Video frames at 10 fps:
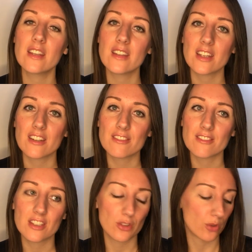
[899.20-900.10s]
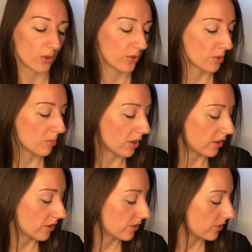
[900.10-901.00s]
they have a dog that
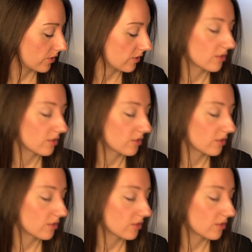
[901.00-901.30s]
barks